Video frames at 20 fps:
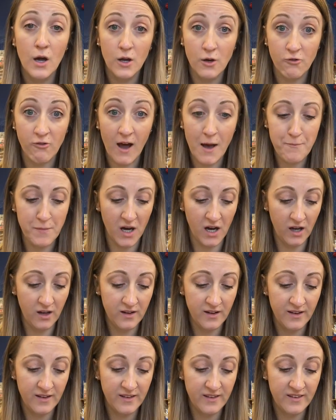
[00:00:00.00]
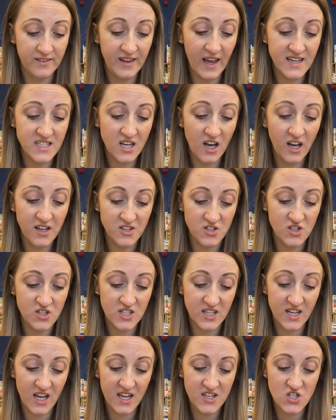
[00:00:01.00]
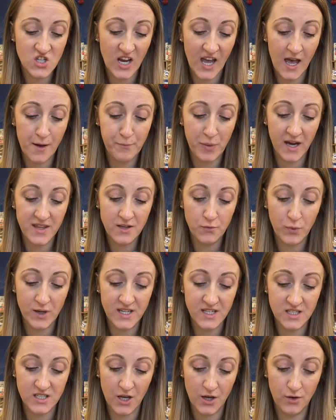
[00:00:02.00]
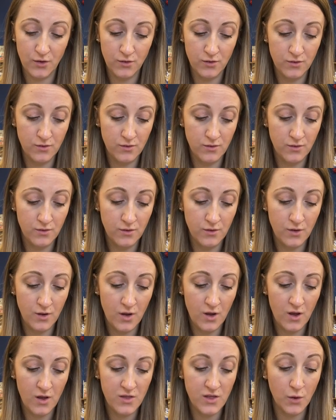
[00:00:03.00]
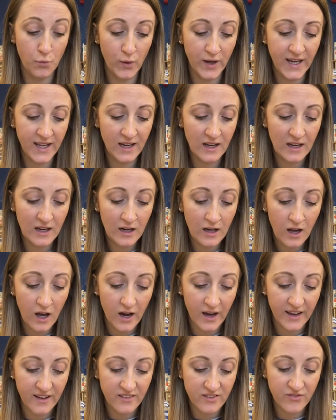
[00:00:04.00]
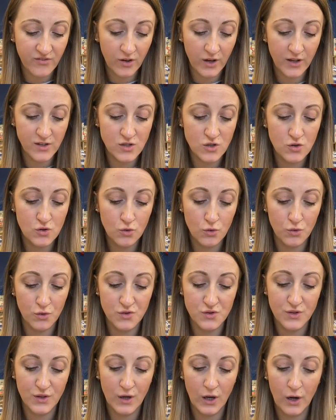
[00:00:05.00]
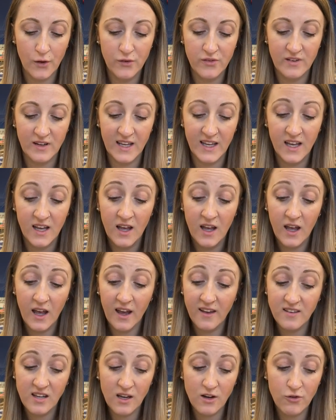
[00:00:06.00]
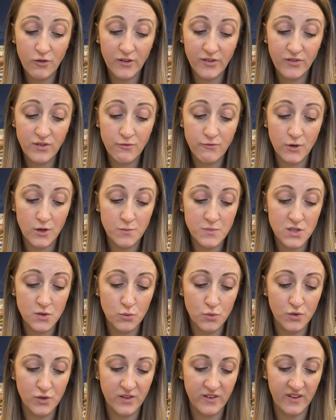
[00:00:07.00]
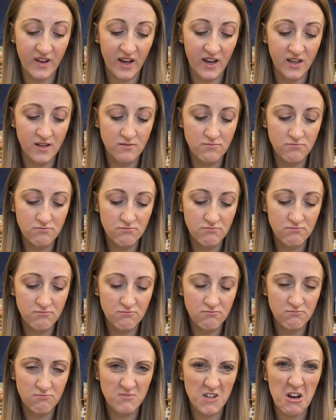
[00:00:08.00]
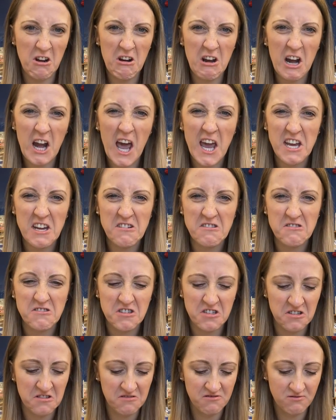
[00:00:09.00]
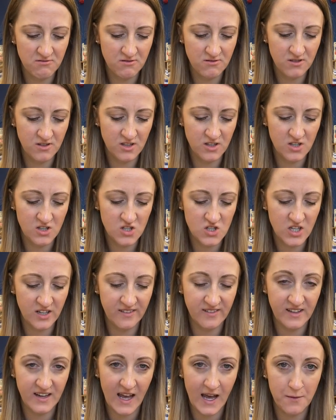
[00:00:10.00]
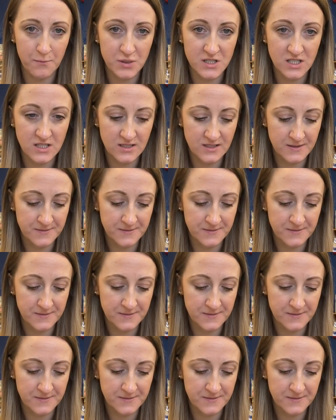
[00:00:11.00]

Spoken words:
Grandma sat hunched in her chair by the window. The wicked little eyes followed George closely as he crossed the room towards her. "You're late," she snapped.